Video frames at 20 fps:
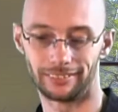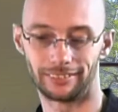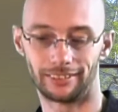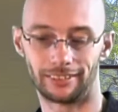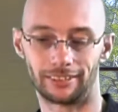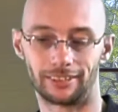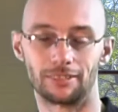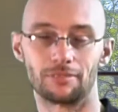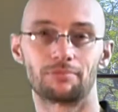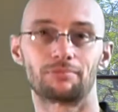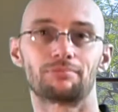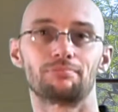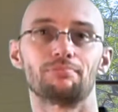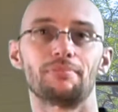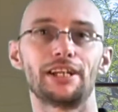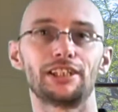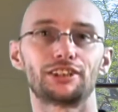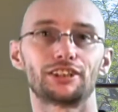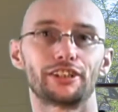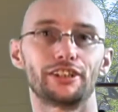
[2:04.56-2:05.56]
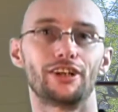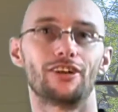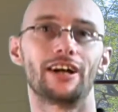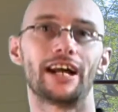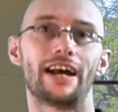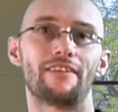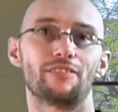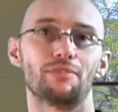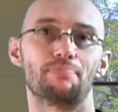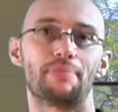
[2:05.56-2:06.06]
you know, make sure you don't
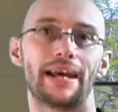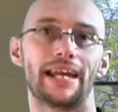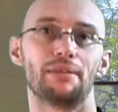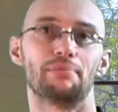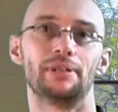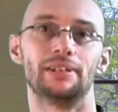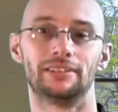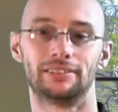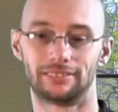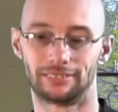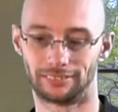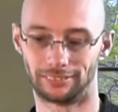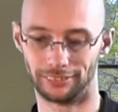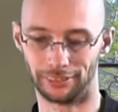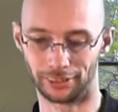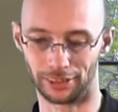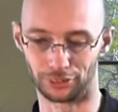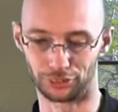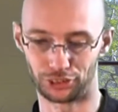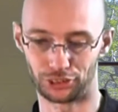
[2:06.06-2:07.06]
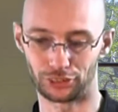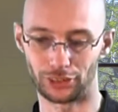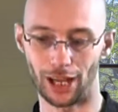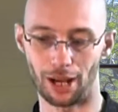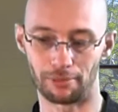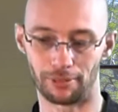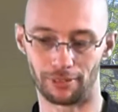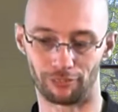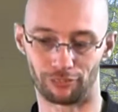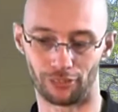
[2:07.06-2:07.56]
have your baby, you know,
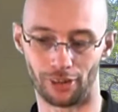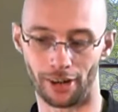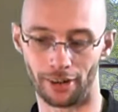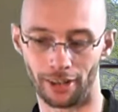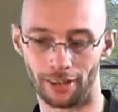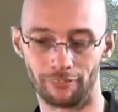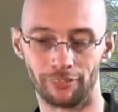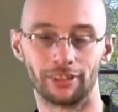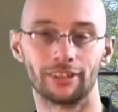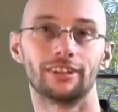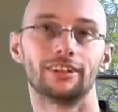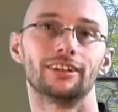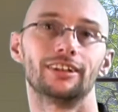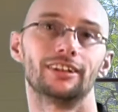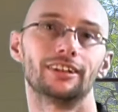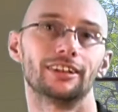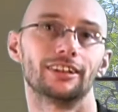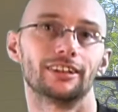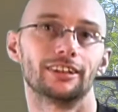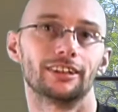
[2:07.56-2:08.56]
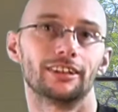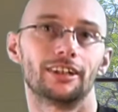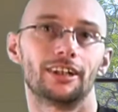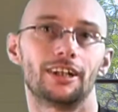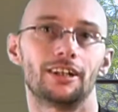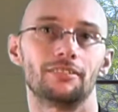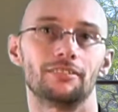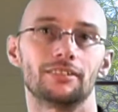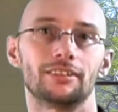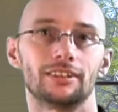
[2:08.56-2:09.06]
stabbed in front of you. You
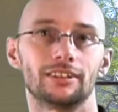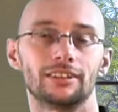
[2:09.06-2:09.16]
know,